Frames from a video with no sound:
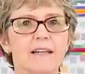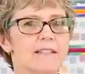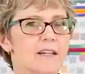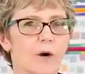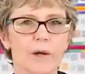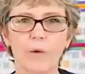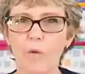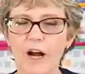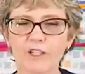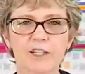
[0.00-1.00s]
So it
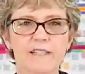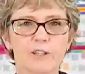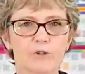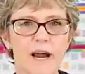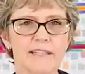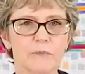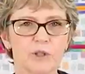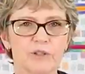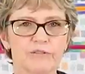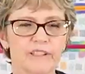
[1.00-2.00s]
washes and dries
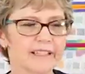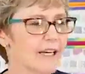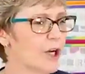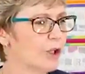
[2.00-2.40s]
beautifully.